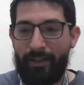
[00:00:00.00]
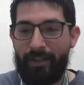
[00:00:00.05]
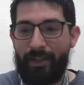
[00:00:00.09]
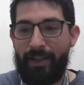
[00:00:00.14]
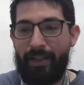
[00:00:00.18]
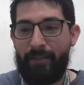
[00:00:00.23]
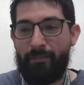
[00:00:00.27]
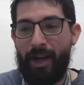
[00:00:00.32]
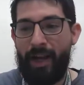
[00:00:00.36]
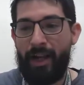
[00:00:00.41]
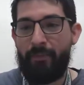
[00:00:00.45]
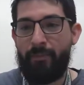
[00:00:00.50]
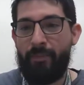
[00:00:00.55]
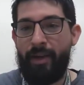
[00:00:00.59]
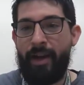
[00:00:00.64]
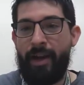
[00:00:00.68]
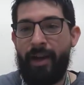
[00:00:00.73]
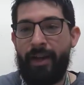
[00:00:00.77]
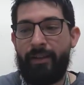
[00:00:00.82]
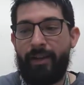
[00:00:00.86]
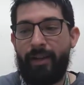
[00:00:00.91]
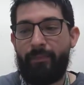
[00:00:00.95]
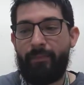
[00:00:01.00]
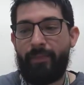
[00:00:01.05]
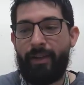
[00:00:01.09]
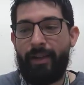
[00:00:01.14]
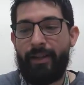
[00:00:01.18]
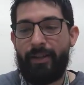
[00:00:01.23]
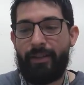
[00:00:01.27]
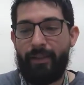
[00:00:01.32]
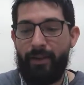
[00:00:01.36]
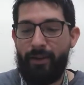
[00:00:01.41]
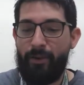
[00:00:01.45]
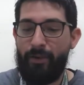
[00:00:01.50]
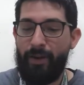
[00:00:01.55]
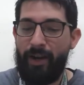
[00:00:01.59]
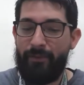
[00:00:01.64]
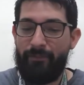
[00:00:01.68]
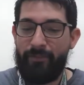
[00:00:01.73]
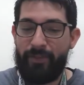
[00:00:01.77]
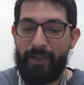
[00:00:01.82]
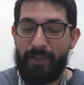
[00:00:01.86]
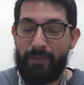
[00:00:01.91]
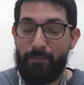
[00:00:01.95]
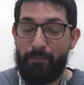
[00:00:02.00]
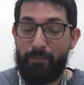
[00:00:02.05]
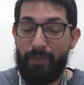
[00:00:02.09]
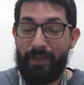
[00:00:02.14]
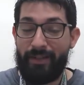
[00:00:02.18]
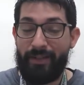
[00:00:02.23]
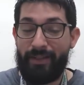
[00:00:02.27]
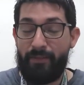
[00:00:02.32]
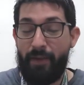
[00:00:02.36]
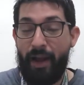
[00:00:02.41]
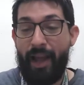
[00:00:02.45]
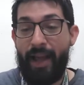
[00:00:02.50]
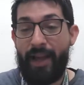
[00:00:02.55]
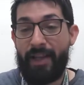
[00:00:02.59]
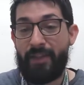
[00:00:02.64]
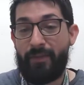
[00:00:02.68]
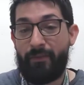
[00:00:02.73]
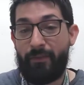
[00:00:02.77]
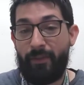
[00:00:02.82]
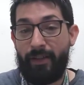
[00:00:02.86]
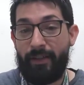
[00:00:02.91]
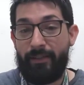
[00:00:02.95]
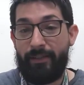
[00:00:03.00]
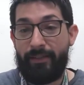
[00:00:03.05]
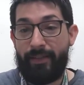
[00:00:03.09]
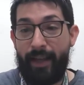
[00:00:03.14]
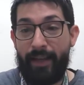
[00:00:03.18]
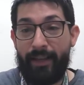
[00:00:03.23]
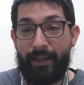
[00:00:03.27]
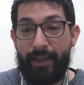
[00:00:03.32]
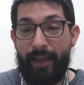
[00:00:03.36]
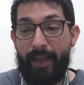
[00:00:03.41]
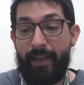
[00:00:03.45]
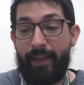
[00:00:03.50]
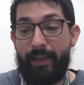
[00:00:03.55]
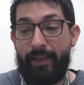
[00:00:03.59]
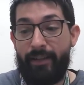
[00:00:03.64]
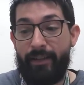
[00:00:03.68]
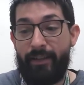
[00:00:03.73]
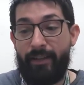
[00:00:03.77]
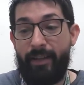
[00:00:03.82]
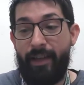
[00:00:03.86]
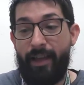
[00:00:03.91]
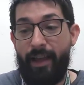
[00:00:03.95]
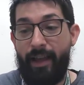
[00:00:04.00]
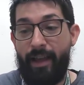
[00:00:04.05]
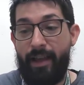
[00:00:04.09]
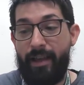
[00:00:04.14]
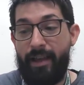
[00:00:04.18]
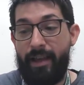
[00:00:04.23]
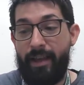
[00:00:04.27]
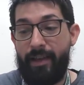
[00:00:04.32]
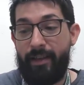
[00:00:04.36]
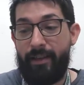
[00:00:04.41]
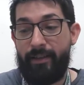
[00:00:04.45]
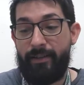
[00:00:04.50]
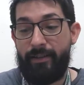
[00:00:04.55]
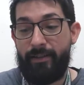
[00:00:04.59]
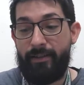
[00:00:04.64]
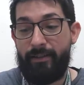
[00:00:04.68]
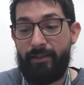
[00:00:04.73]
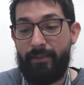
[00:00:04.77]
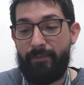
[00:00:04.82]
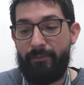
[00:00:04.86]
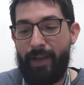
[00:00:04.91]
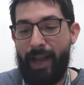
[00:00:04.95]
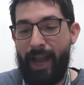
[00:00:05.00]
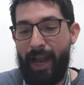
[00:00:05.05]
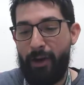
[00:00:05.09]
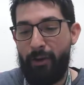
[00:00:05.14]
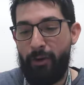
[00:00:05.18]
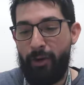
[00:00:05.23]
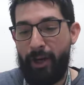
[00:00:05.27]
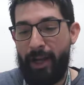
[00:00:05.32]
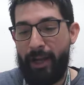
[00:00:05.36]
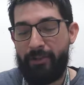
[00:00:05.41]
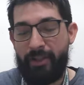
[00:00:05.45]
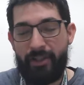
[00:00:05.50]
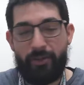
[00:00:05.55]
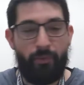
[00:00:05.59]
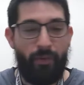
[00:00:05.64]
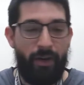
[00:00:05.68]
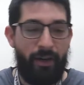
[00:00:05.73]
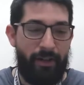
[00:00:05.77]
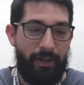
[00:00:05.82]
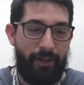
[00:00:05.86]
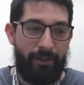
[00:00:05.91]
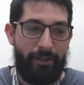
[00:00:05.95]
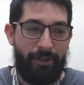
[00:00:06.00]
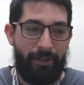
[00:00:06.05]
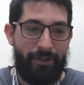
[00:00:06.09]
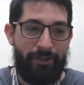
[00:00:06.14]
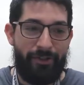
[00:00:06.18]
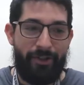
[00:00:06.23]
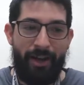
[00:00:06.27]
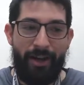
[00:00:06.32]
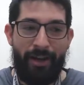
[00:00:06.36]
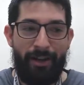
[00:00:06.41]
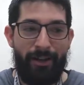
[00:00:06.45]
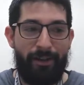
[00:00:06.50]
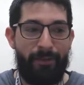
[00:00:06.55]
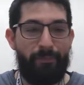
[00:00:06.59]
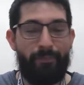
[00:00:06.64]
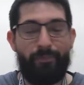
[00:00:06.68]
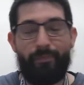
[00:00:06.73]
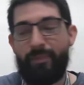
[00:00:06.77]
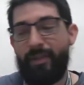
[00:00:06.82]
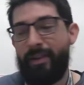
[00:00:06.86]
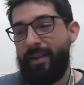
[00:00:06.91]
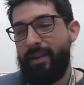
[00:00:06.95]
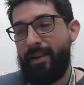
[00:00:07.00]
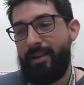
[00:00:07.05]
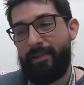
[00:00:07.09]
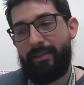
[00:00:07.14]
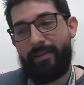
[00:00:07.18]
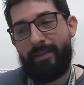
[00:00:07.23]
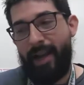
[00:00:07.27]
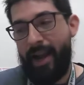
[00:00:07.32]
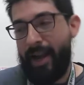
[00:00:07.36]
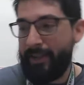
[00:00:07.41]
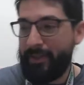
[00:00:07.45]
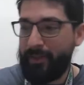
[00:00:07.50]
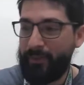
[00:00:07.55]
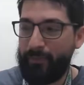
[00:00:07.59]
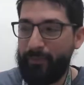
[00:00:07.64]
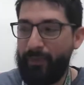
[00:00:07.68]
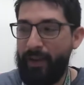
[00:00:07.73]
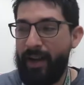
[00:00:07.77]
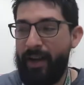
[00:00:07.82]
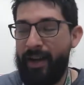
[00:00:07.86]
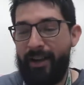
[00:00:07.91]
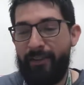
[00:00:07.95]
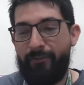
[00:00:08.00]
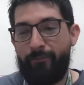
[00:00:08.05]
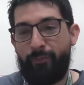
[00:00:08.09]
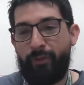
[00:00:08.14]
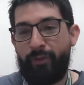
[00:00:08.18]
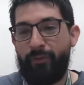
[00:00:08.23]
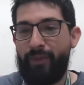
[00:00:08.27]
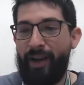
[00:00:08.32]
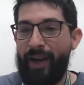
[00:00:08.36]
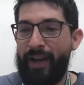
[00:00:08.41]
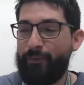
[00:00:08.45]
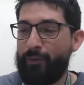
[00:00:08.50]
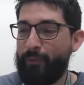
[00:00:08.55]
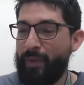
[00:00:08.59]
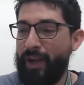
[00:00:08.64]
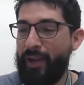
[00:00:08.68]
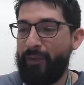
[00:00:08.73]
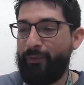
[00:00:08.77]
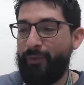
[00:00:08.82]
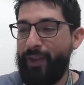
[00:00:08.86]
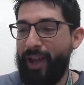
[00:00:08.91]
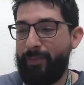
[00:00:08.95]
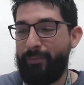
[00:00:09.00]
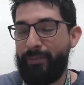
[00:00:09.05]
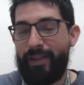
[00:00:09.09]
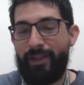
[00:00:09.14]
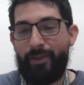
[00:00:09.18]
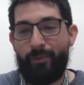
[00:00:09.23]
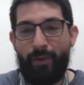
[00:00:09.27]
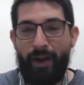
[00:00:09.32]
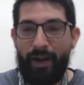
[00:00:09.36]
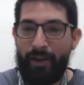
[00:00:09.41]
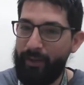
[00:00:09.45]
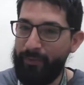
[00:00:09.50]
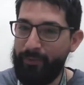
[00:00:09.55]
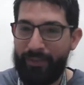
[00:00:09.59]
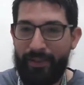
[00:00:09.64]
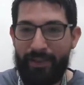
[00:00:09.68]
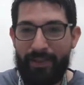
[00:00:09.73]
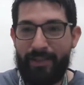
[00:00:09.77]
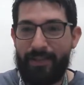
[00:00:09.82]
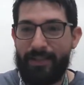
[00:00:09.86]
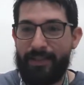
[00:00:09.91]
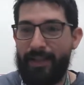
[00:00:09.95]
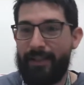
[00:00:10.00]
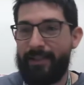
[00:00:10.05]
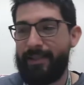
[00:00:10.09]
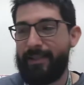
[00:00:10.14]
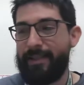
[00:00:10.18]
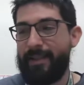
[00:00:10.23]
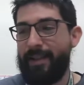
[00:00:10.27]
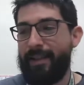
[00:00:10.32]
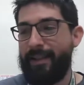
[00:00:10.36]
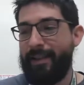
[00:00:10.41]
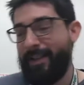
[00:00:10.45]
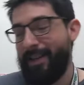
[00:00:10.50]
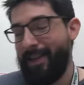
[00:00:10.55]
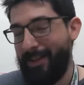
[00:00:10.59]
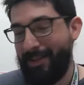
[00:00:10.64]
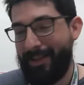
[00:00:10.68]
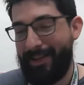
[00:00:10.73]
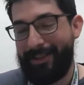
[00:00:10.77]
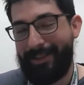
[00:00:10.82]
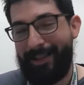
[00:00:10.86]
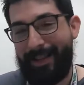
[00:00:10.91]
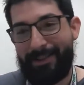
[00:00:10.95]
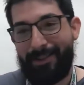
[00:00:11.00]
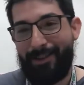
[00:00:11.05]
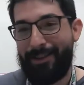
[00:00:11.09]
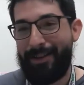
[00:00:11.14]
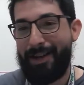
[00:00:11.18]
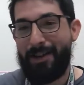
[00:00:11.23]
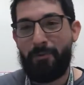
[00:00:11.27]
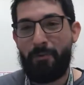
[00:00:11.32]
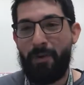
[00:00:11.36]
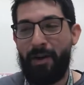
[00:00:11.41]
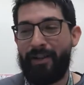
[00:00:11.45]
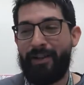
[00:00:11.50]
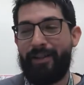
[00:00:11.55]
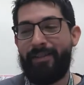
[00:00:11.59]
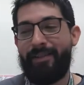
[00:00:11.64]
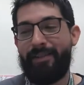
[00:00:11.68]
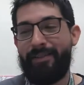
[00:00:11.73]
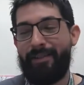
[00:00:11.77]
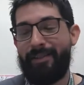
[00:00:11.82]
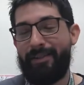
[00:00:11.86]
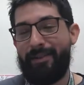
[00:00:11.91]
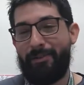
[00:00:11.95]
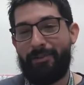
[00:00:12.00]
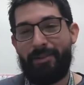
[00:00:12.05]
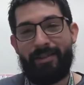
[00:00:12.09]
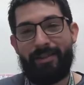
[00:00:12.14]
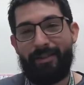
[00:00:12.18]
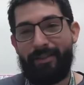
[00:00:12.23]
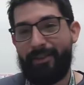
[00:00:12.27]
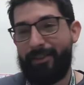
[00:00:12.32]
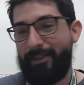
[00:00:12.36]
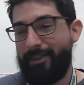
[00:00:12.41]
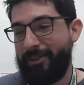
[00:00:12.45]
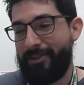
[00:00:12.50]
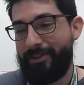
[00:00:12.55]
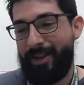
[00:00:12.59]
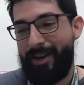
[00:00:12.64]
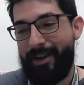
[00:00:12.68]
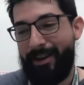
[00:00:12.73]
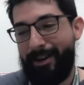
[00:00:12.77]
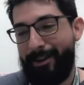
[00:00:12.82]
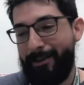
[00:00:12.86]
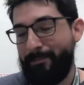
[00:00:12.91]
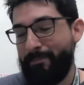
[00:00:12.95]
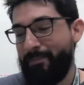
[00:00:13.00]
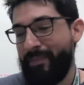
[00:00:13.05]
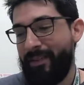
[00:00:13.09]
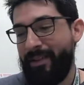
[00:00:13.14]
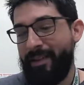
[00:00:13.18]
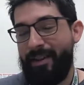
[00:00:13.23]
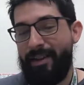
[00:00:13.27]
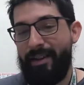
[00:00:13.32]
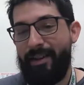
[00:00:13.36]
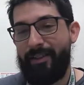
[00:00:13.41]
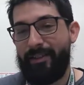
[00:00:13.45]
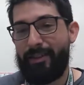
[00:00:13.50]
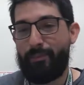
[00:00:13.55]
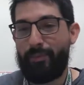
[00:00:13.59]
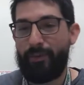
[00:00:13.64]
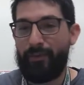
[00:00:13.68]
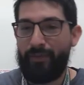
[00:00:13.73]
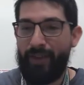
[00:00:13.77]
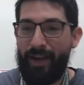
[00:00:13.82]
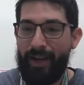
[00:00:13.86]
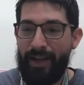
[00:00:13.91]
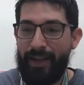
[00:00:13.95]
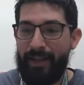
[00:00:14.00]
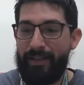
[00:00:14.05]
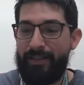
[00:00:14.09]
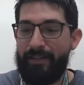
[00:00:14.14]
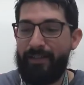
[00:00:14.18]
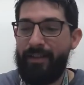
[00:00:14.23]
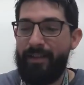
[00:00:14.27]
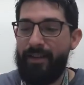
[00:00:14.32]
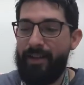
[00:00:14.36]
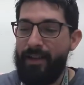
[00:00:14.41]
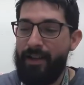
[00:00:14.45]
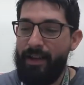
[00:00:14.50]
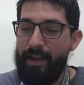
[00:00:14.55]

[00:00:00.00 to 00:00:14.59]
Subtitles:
I thought in my mind, I'm like, yo, I've just busted my ass for a decade. And now I just want a good job, 9 to 5, provide for my family, right off into the sunset. Like that's all I wanted, just a good job to provide.